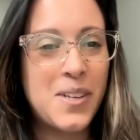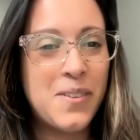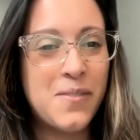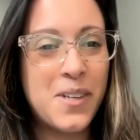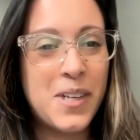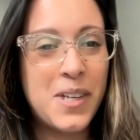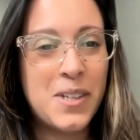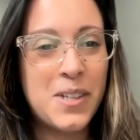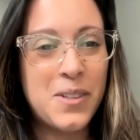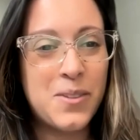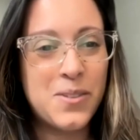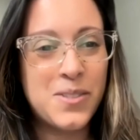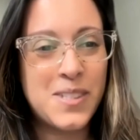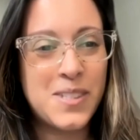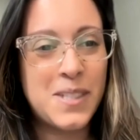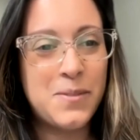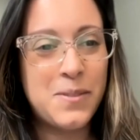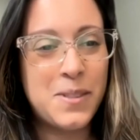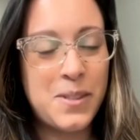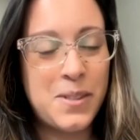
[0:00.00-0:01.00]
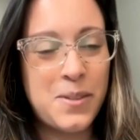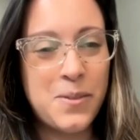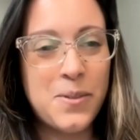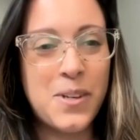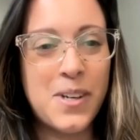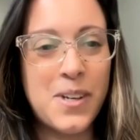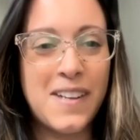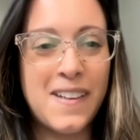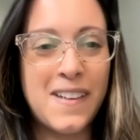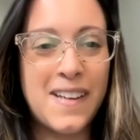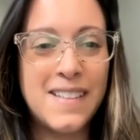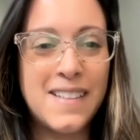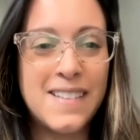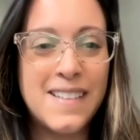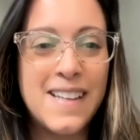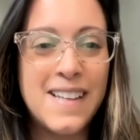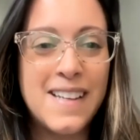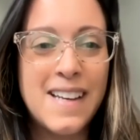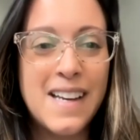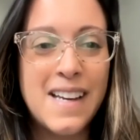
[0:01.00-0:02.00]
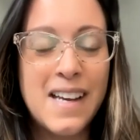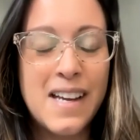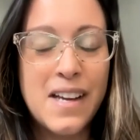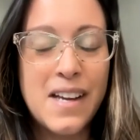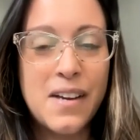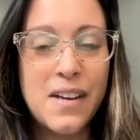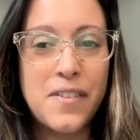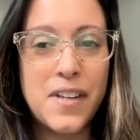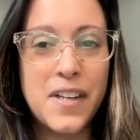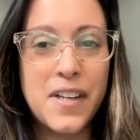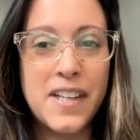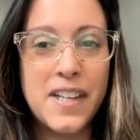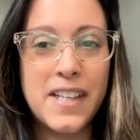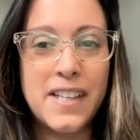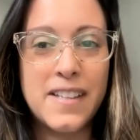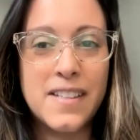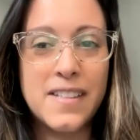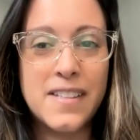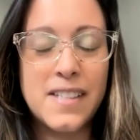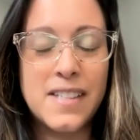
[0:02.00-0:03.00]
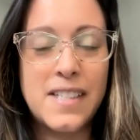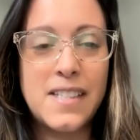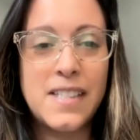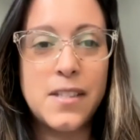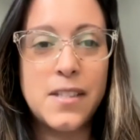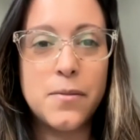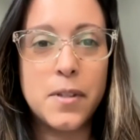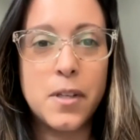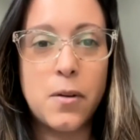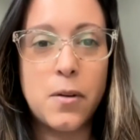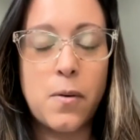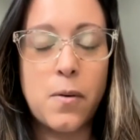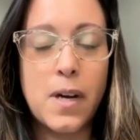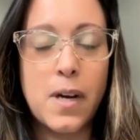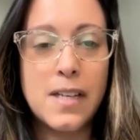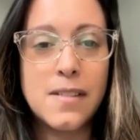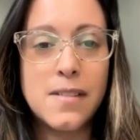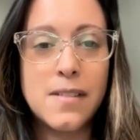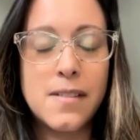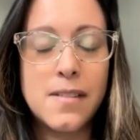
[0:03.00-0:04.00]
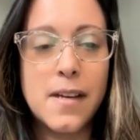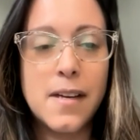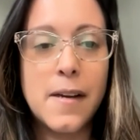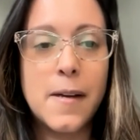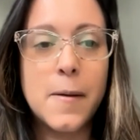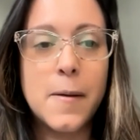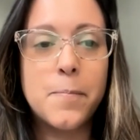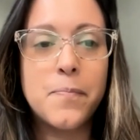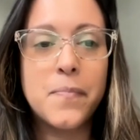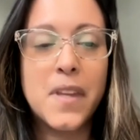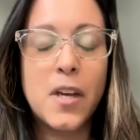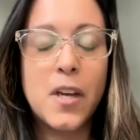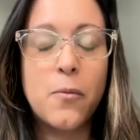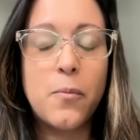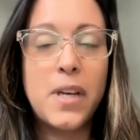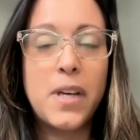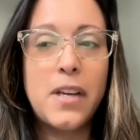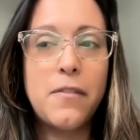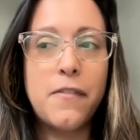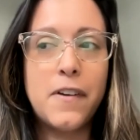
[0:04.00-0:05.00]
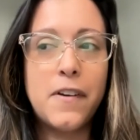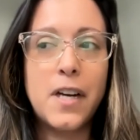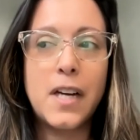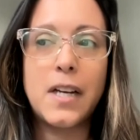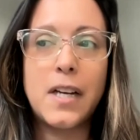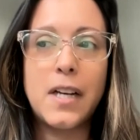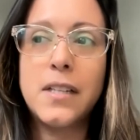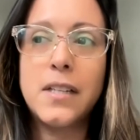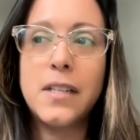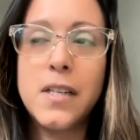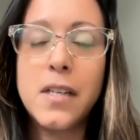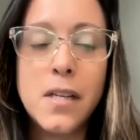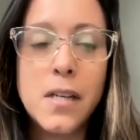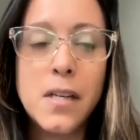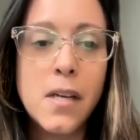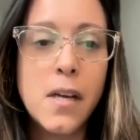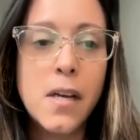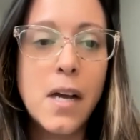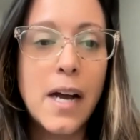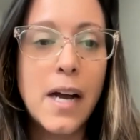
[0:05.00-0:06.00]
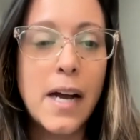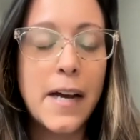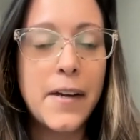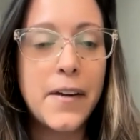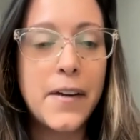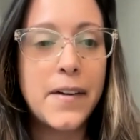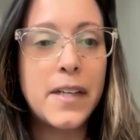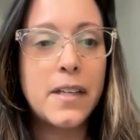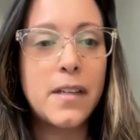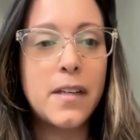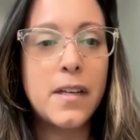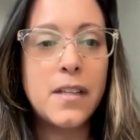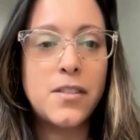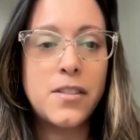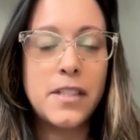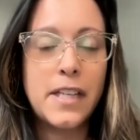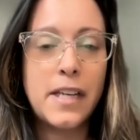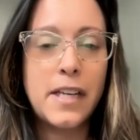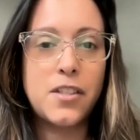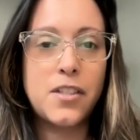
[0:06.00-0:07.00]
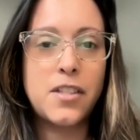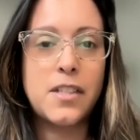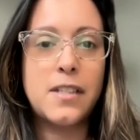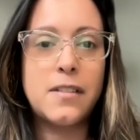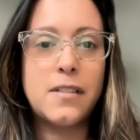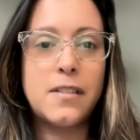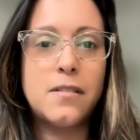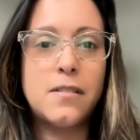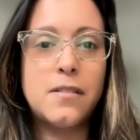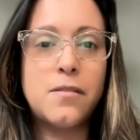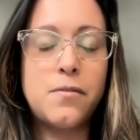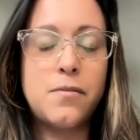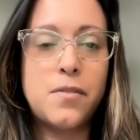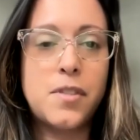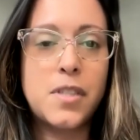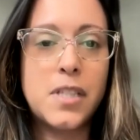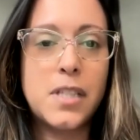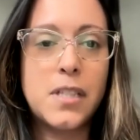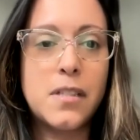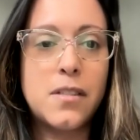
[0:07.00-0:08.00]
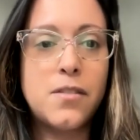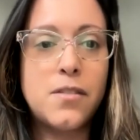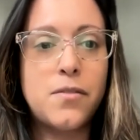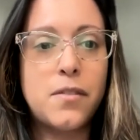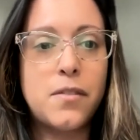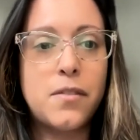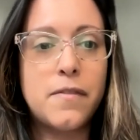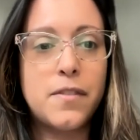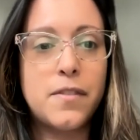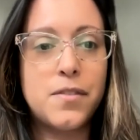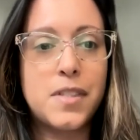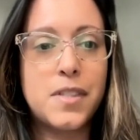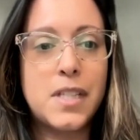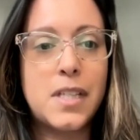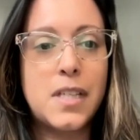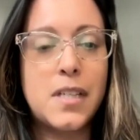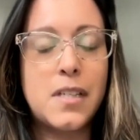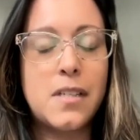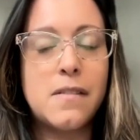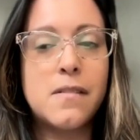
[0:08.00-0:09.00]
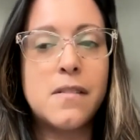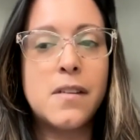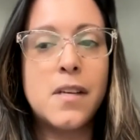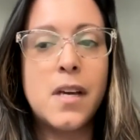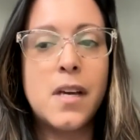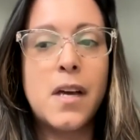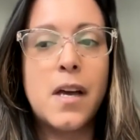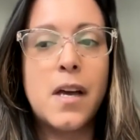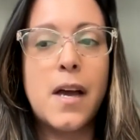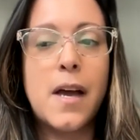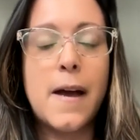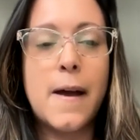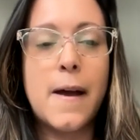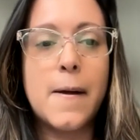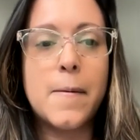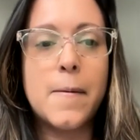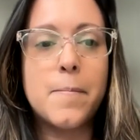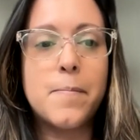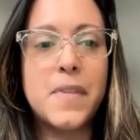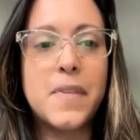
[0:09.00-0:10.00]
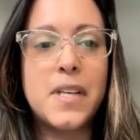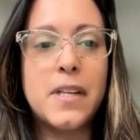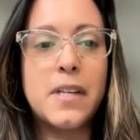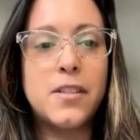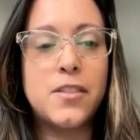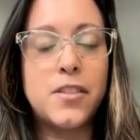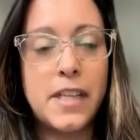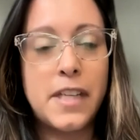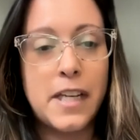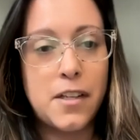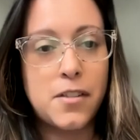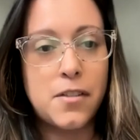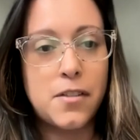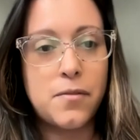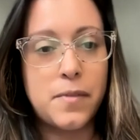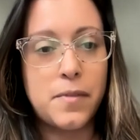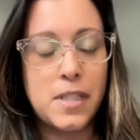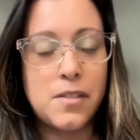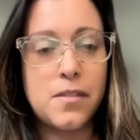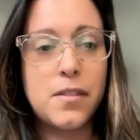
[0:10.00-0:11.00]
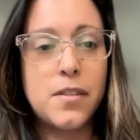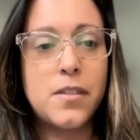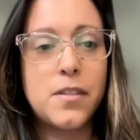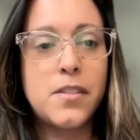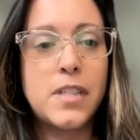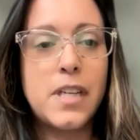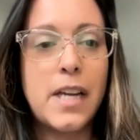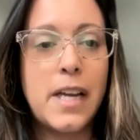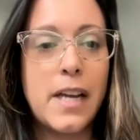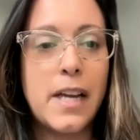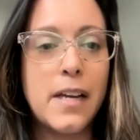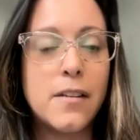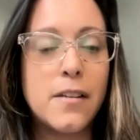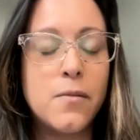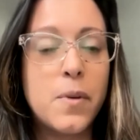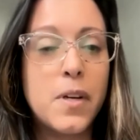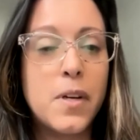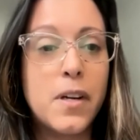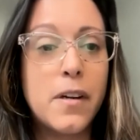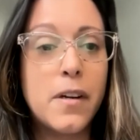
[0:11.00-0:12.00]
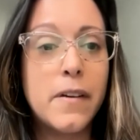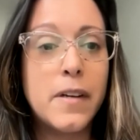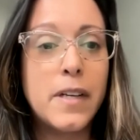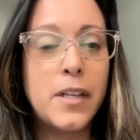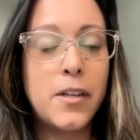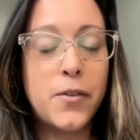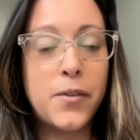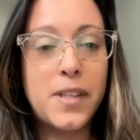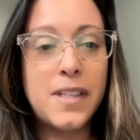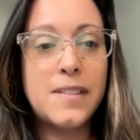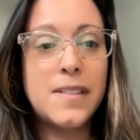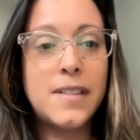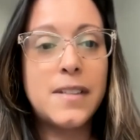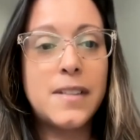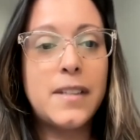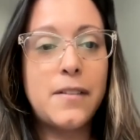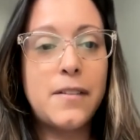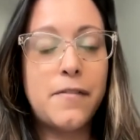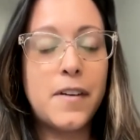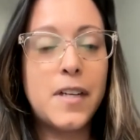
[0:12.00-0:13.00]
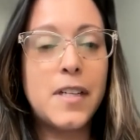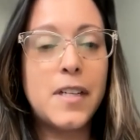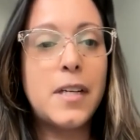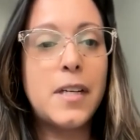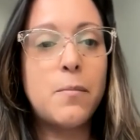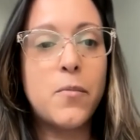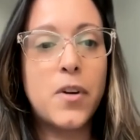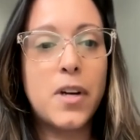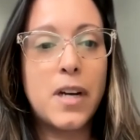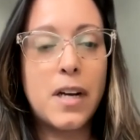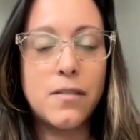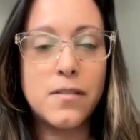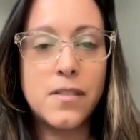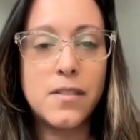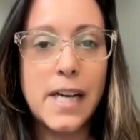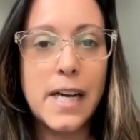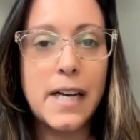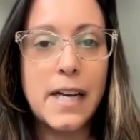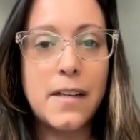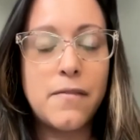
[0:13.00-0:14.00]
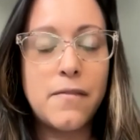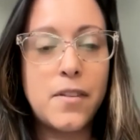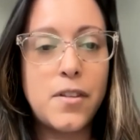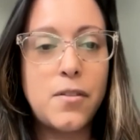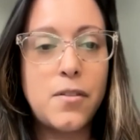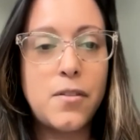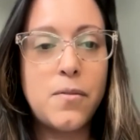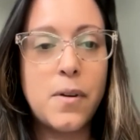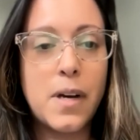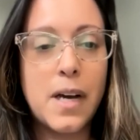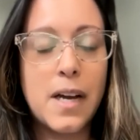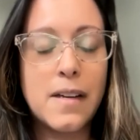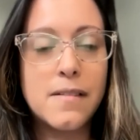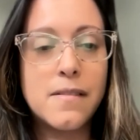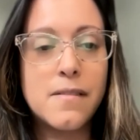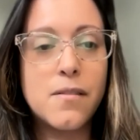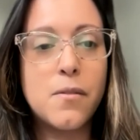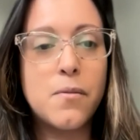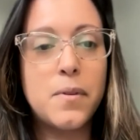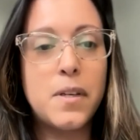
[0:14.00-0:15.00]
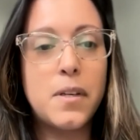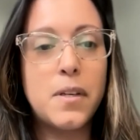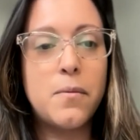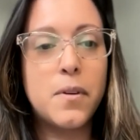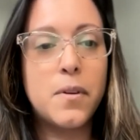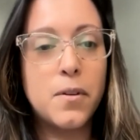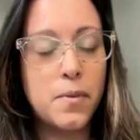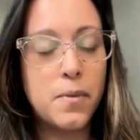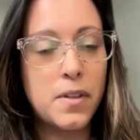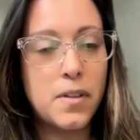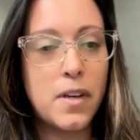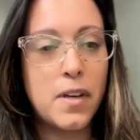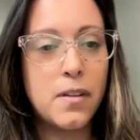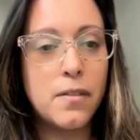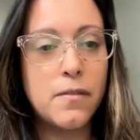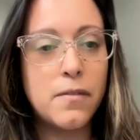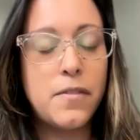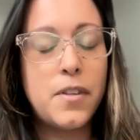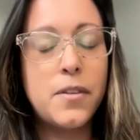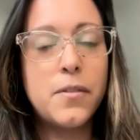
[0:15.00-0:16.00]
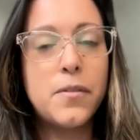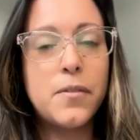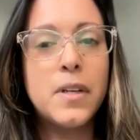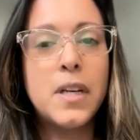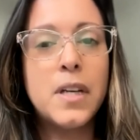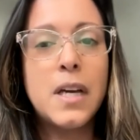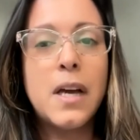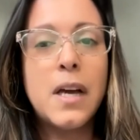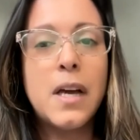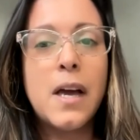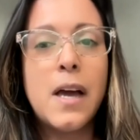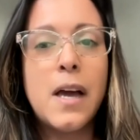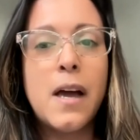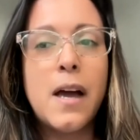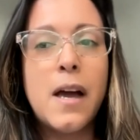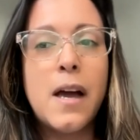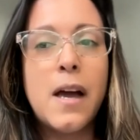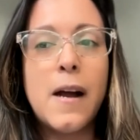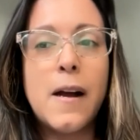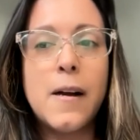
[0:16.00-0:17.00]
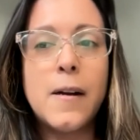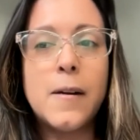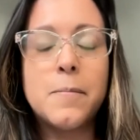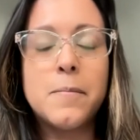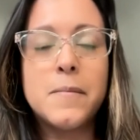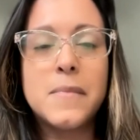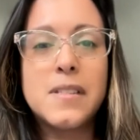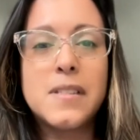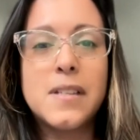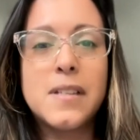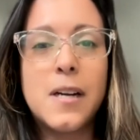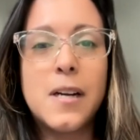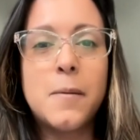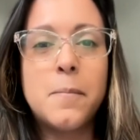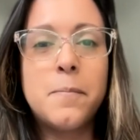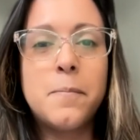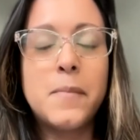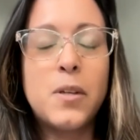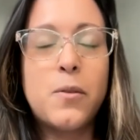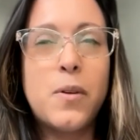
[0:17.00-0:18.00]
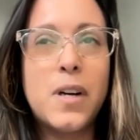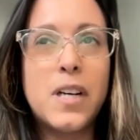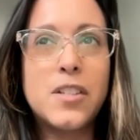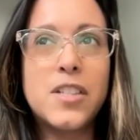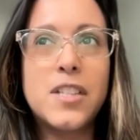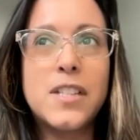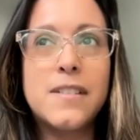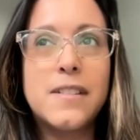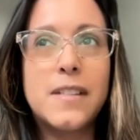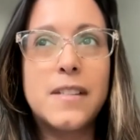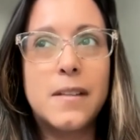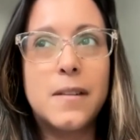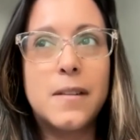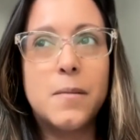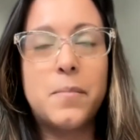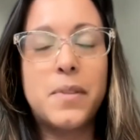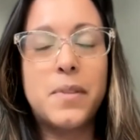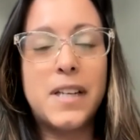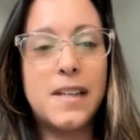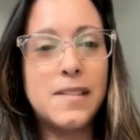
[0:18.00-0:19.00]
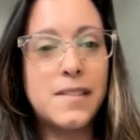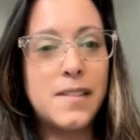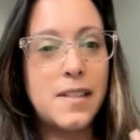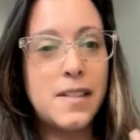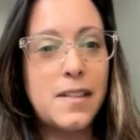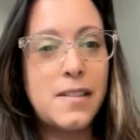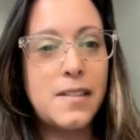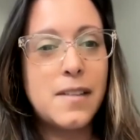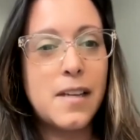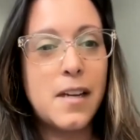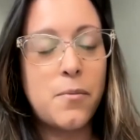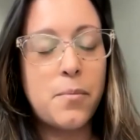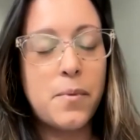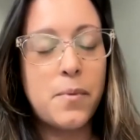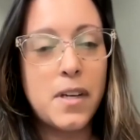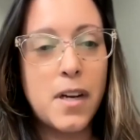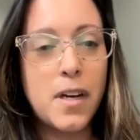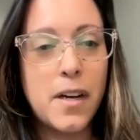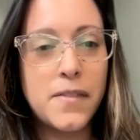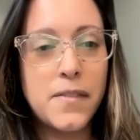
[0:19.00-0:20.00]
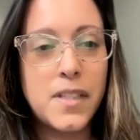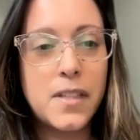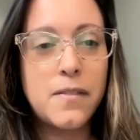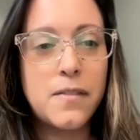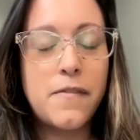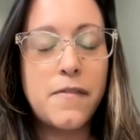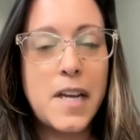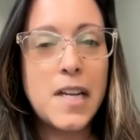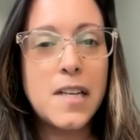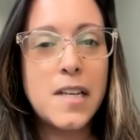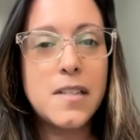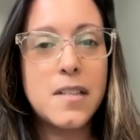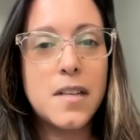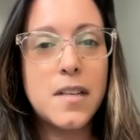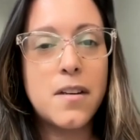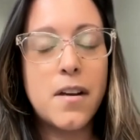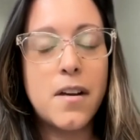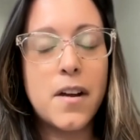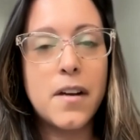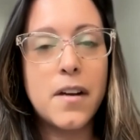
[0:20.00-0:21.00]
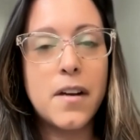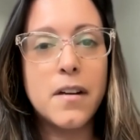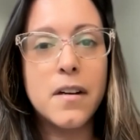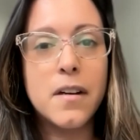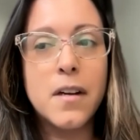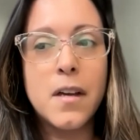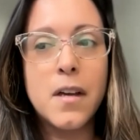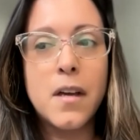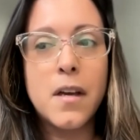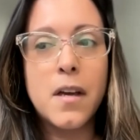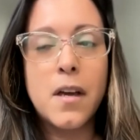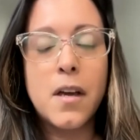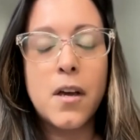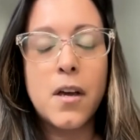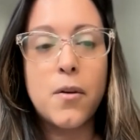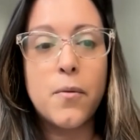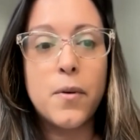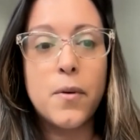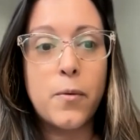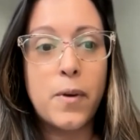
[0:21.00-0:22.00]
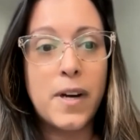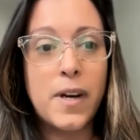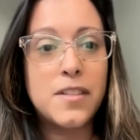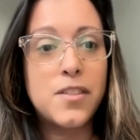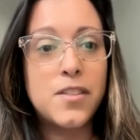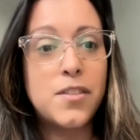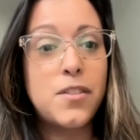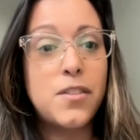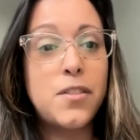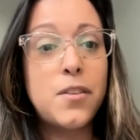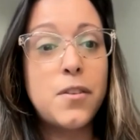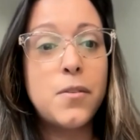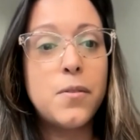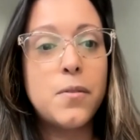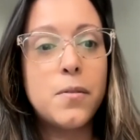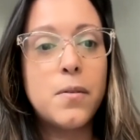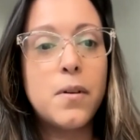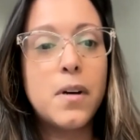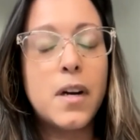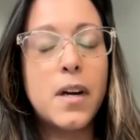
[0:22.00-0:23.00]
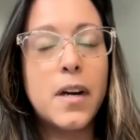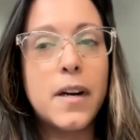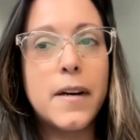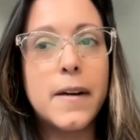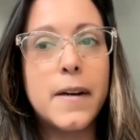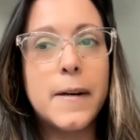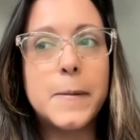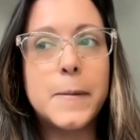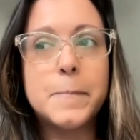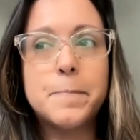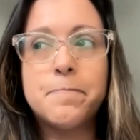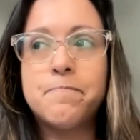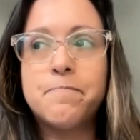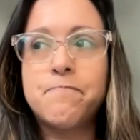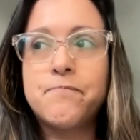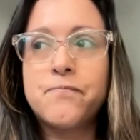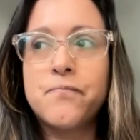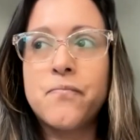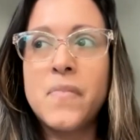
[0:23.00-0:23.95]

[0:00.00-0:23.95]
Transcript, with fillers: very closely with you all on various ED requests. Um, we fund higher education institutions, universities, um, education research, and we're increasingly funding more outside of the US. So we work with all of you um, some questions and complexities that we often face in our requests to you are um,